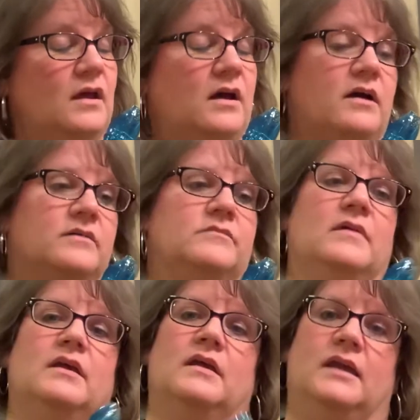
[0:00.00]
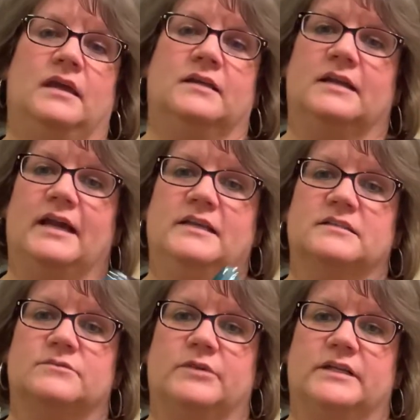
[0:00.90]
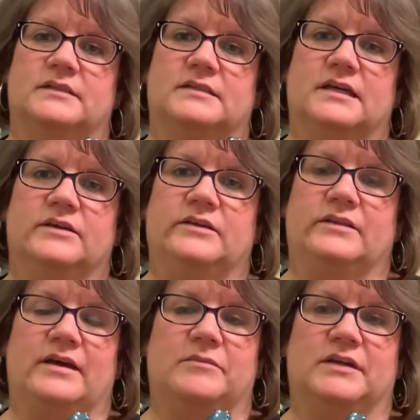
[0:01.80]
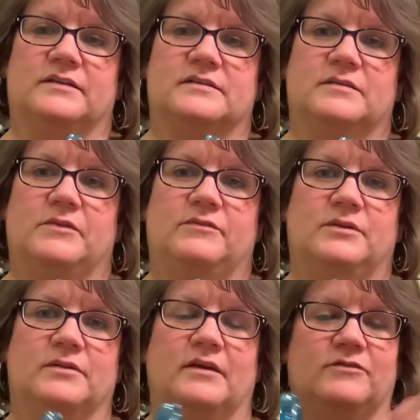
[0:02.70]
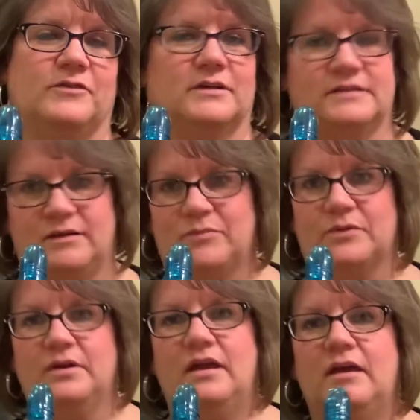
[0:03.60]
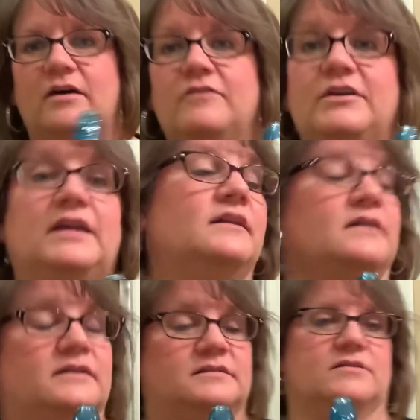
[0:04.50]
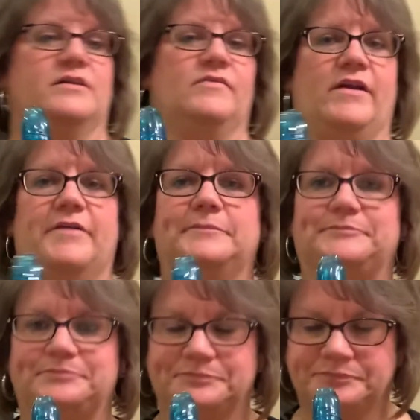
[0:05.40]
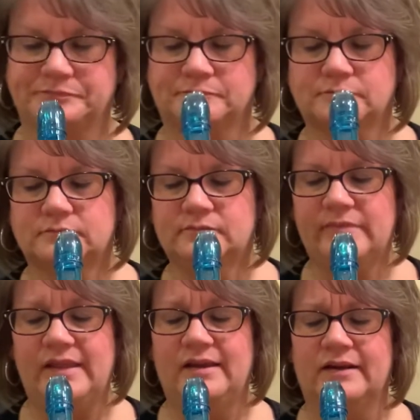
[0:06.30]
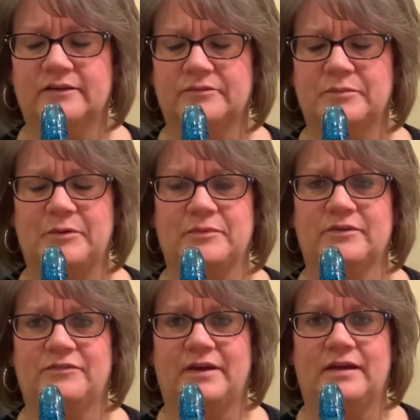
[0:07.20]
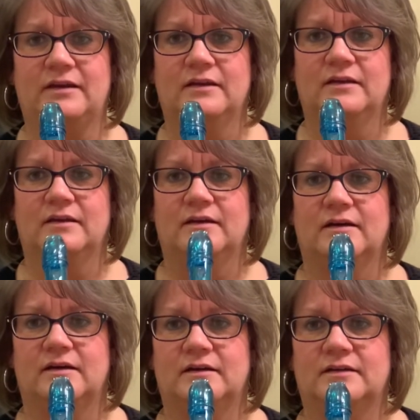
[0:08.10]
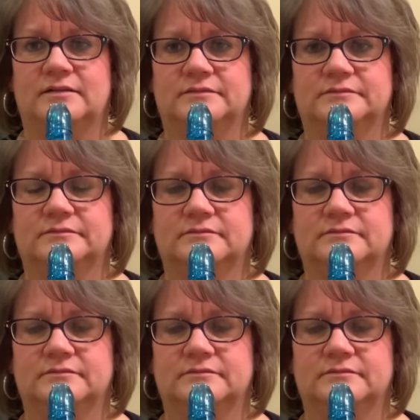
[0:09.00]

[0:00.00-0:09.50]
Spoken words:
And I just wanted to tell you that because some of you, like for example, Havana is on there. And I don't remember if I don't